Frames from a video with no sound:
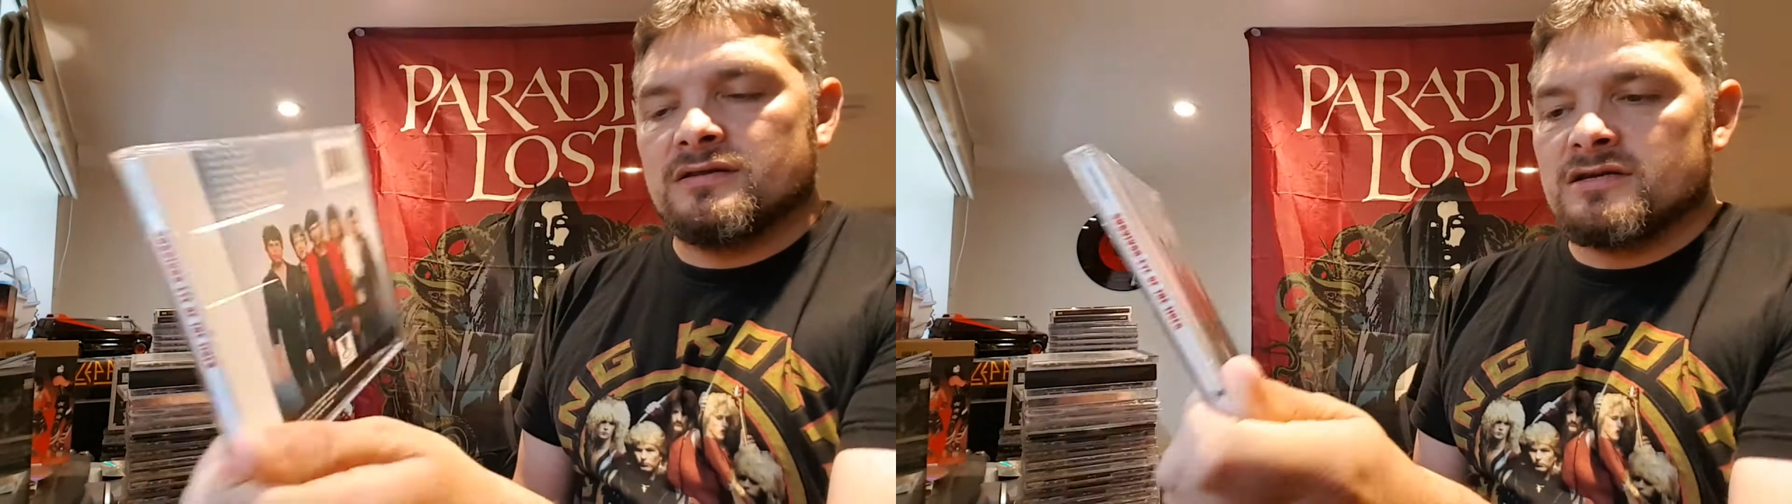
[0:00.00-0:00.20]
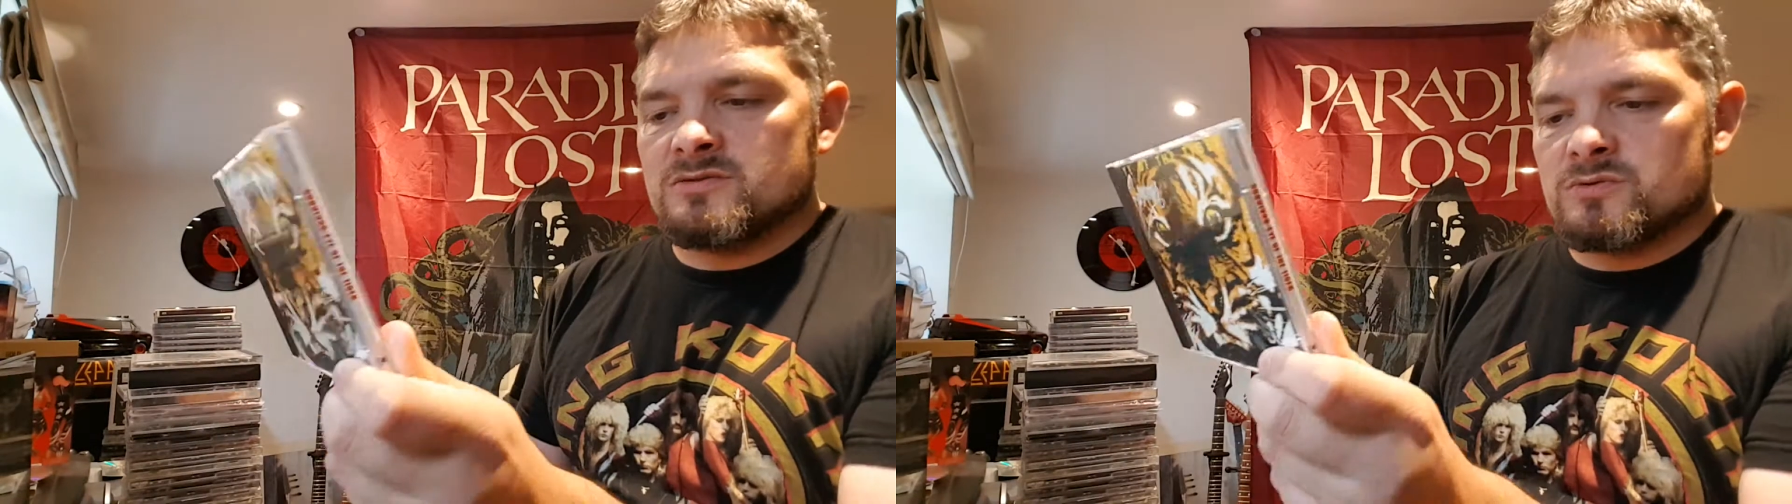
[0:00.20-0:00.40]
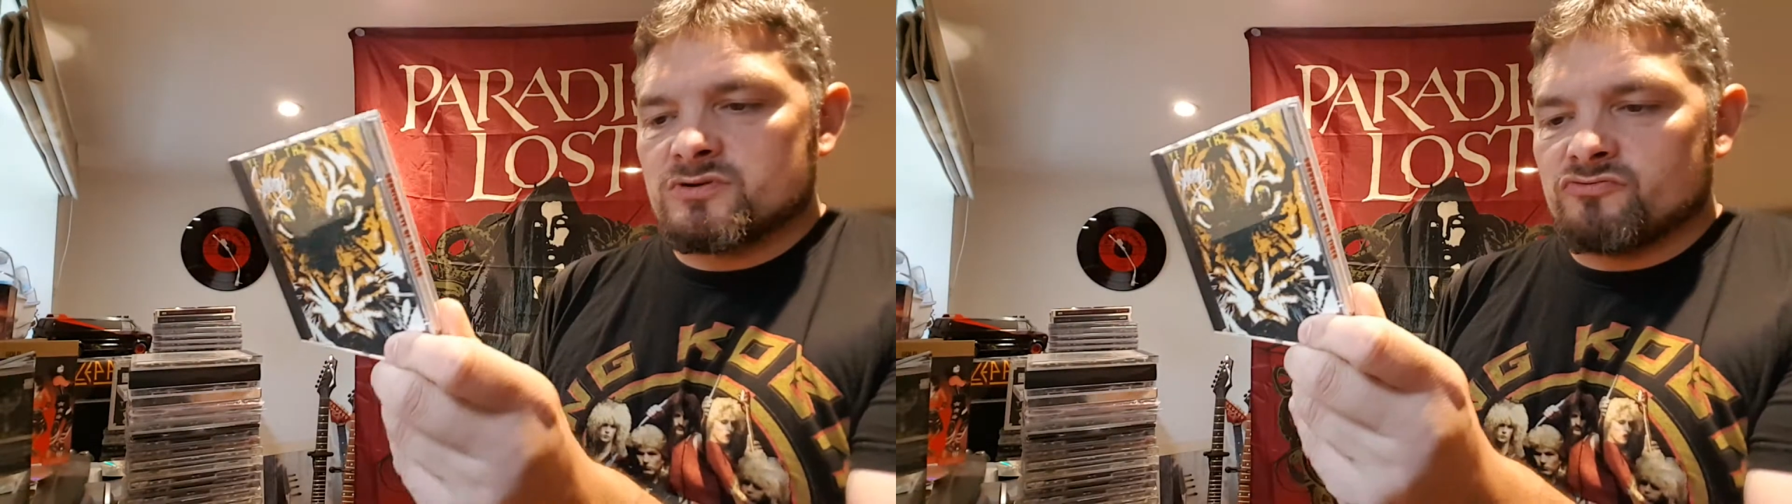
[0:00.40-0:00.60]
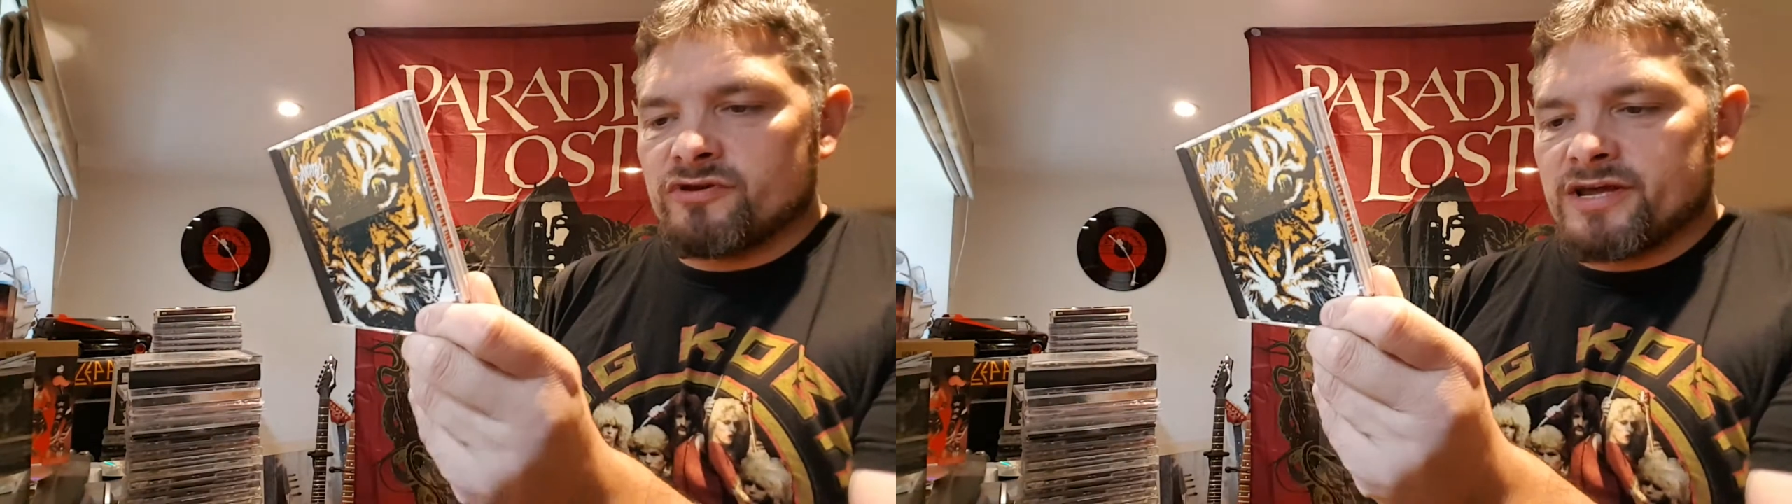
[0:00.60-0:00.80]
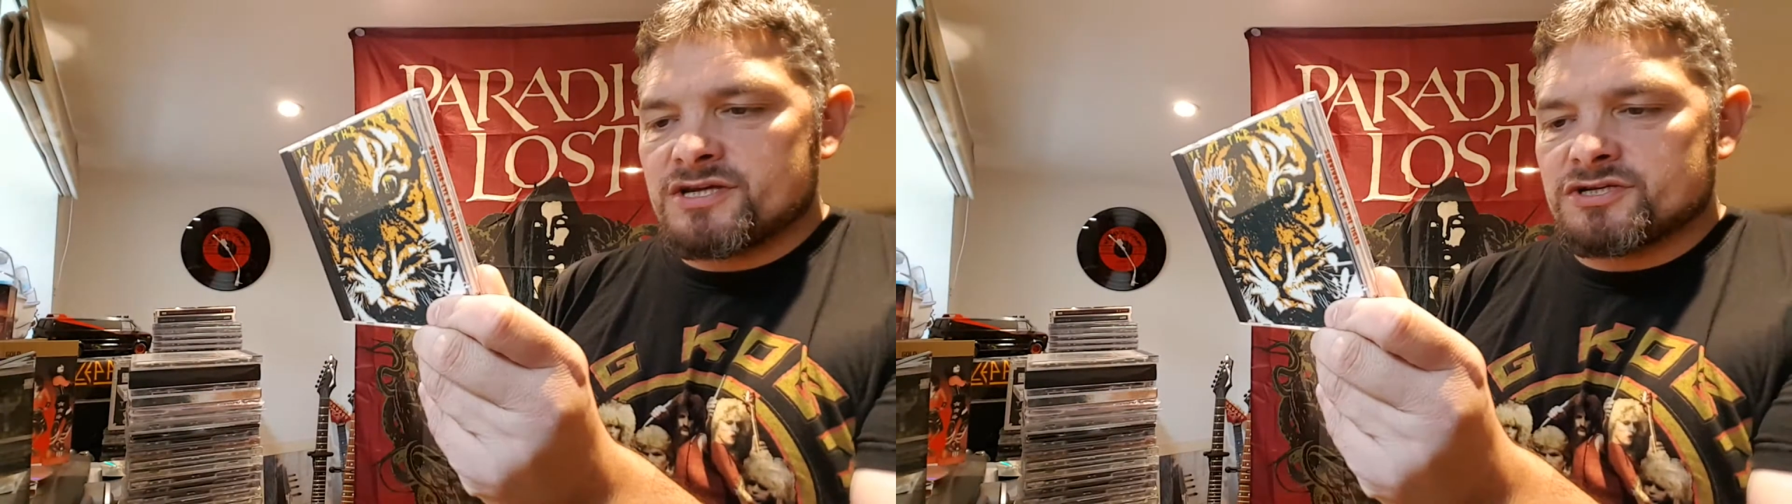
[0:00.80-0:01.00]
This was a
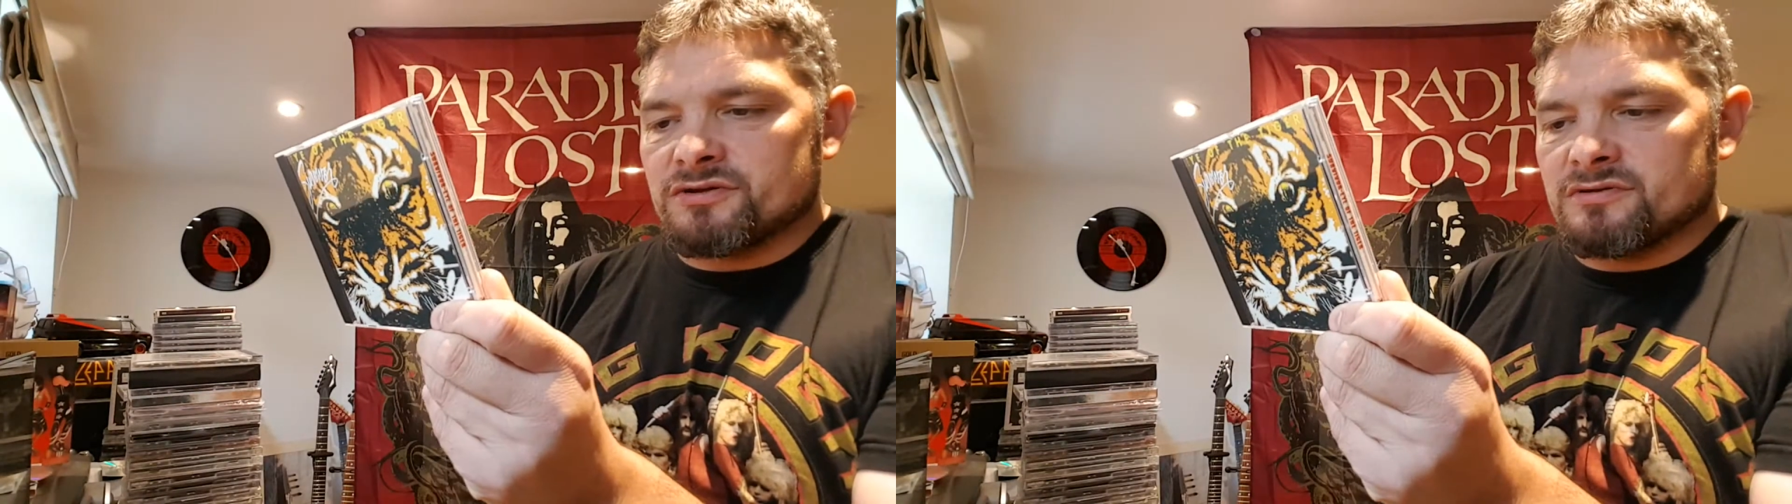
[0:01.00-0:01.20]
reissue,